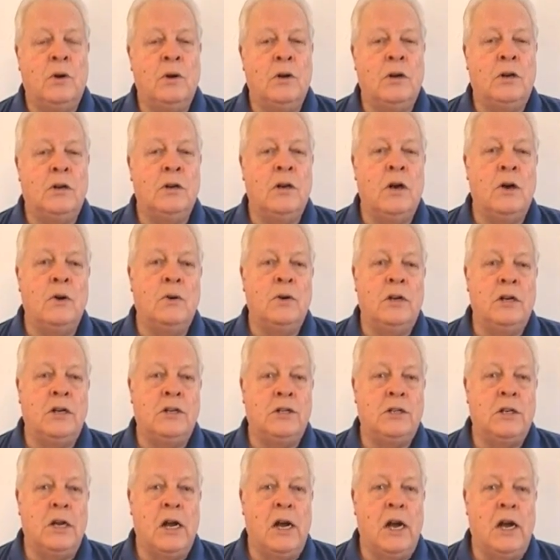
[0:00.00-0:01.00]
one can
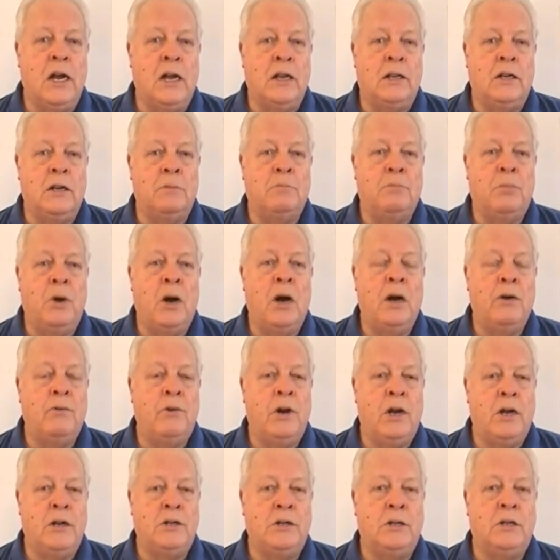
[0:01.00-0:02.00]
only say that by
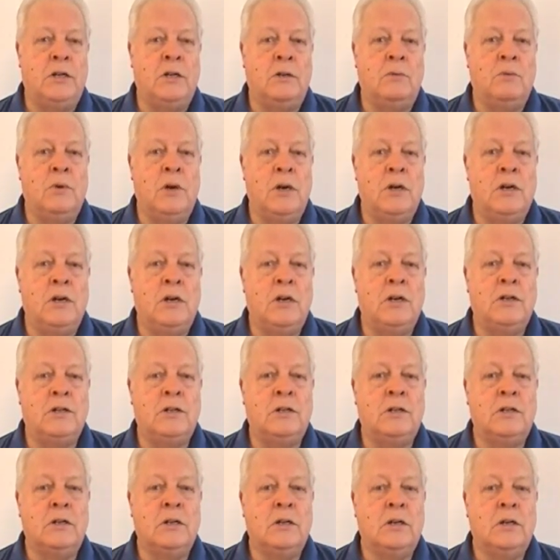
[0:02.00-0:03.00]
raising
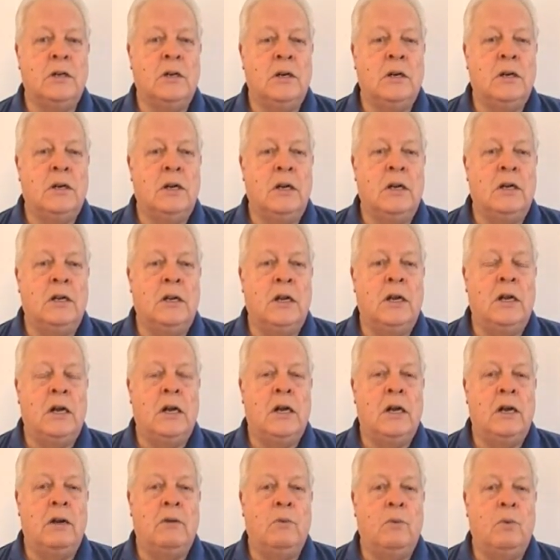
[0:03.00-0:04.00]
awareness,
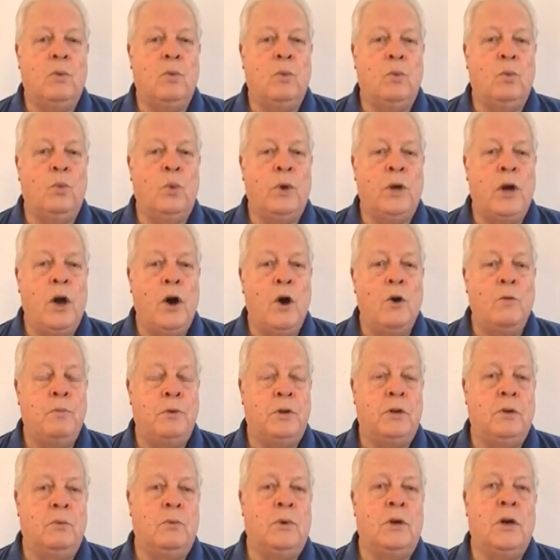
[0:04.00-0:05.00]
there, we
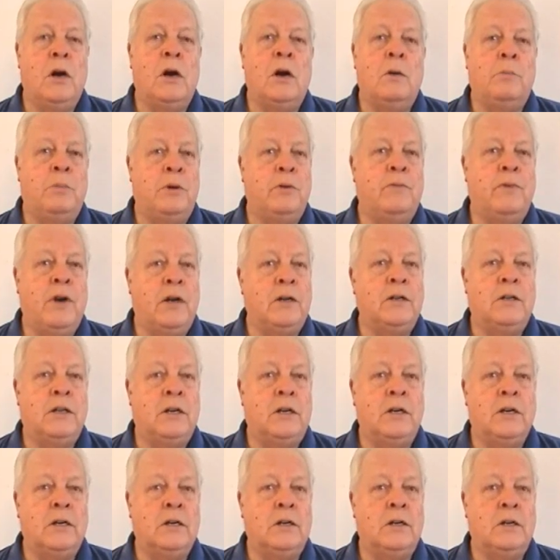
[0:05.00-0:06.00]
hope that we are
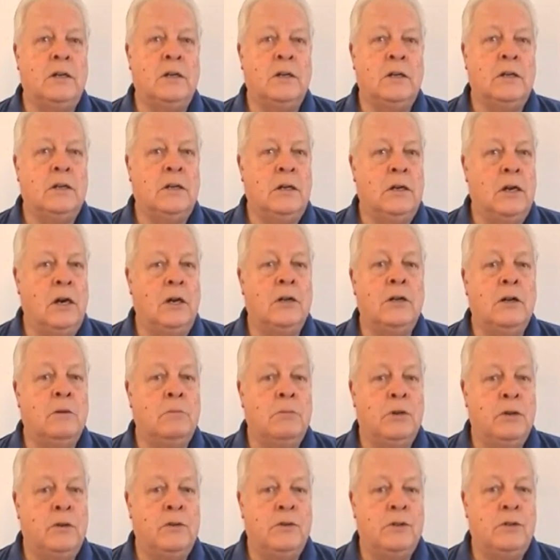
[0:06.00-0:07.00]
preventing a
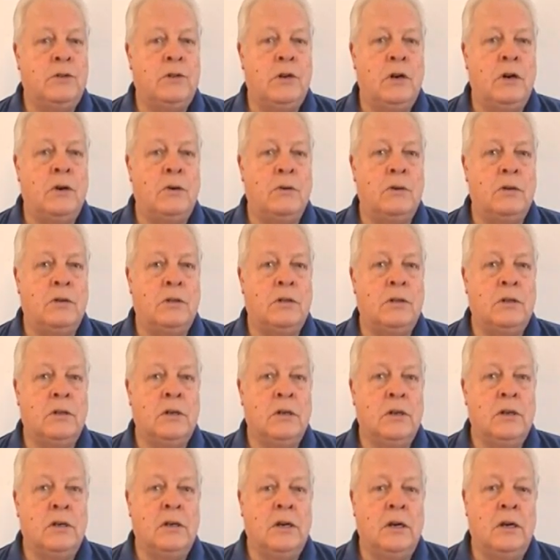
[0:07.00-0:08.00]
number of
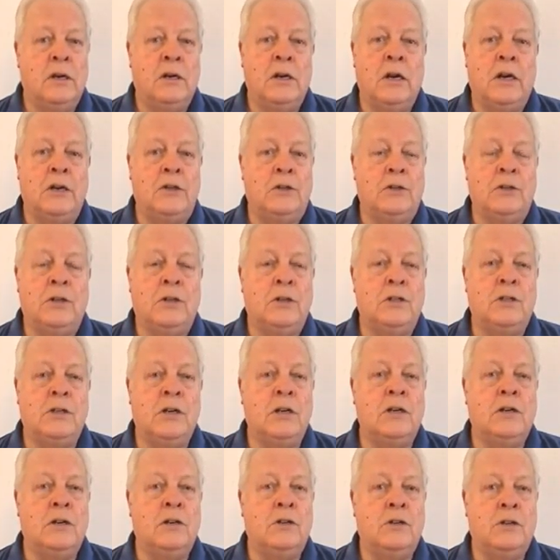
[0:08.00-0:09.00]
strokes, and I shall
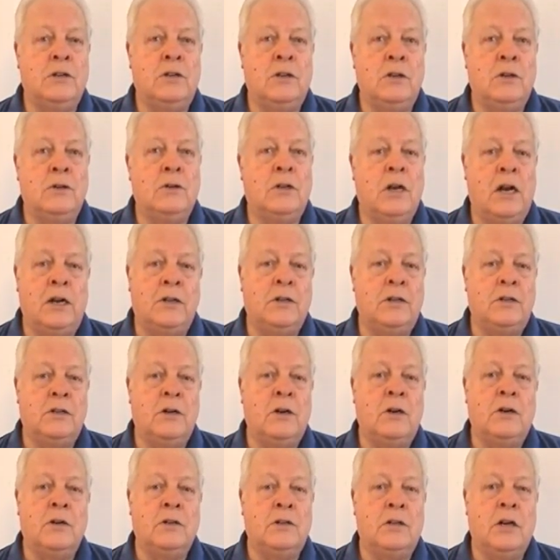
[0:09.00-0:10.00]
continue to do that
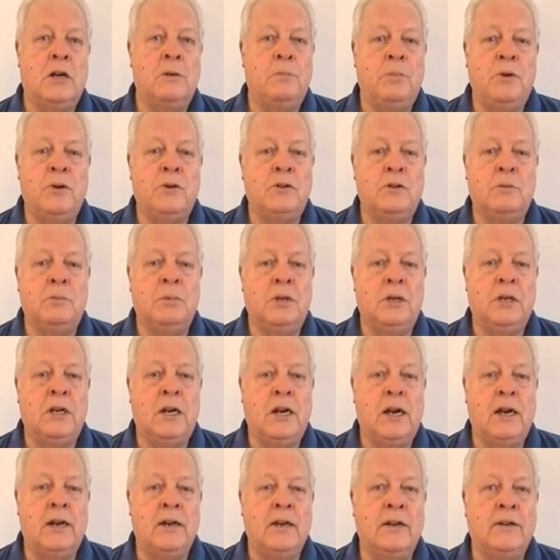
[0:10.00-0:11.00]
as long as I
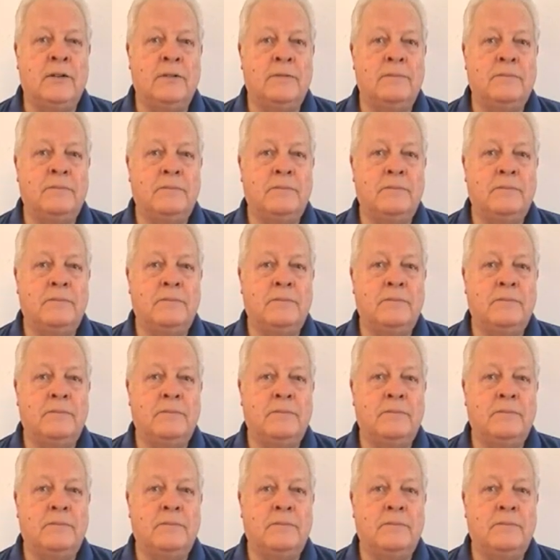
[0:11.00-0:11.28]
possibly can.